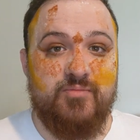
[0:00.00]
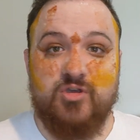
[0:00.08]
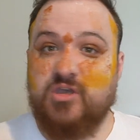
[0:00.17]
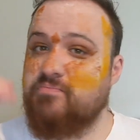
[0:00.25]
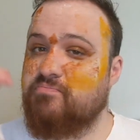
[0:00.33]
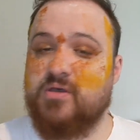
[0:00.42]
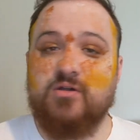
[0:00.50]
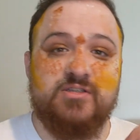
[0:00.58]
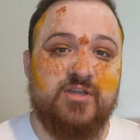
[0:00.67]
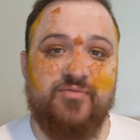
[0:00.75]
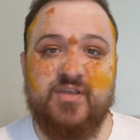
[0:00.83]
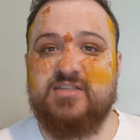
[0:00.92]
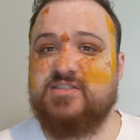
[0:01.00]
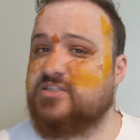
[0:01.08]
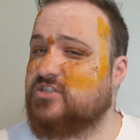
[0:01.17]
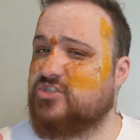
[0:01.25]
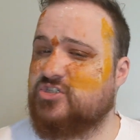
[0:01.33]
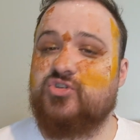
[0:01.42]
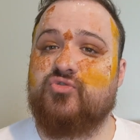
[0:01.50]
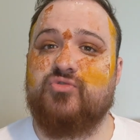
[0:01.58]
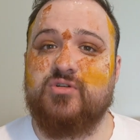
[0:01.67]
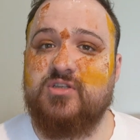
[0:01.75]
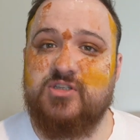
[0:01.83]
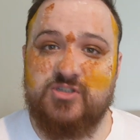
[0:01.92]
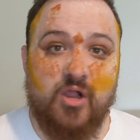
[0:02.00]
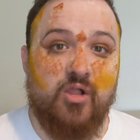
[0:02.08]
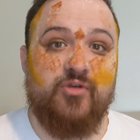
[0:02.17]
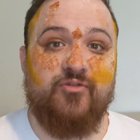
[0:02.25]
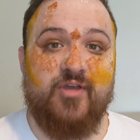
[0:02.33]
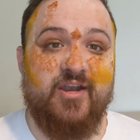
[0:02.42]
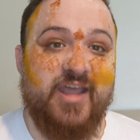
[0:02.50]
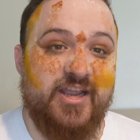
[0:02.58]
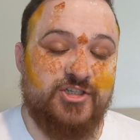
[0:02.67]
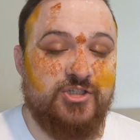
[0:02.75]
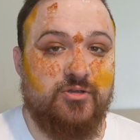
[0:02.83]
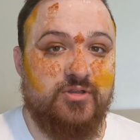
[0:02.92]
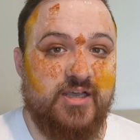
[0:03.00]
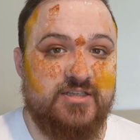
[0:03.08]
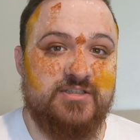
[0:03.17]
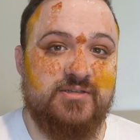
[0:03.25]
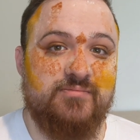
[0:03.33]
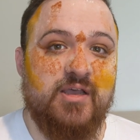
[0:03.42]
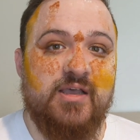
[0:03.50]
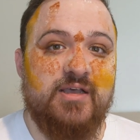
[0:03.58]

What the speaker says: You can build on this. This is just a really solid foundational lesson.